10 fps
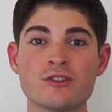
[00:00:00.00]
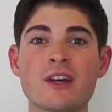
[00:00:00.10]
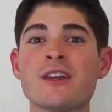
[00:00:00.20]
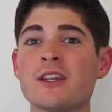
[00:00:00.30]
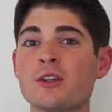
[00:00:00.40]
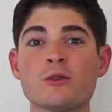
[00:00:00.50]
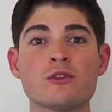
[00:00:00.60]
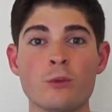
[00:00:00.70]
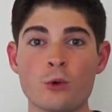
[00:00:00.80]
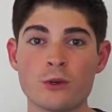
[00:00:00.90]
I think there
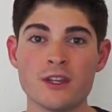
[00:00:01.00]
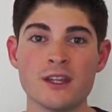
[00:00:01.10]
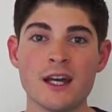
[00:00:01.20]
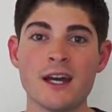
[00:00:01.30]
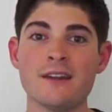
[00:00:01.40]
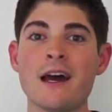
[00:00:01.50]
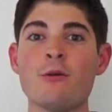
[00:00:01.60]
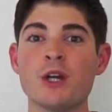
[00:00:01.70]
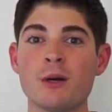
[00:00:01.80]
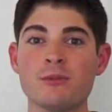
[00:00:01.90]
was more than that, that
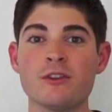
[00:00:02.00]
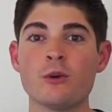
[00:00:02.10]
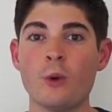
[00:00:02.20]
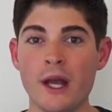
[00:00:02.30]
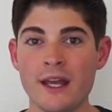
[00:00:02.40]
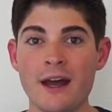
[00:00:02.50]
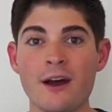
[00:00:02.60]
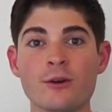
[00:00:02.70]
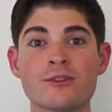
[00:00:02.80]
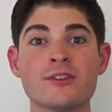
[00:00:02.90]
went up to the White
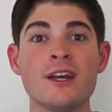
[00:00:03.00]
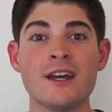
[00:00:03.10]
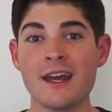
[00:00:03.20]
House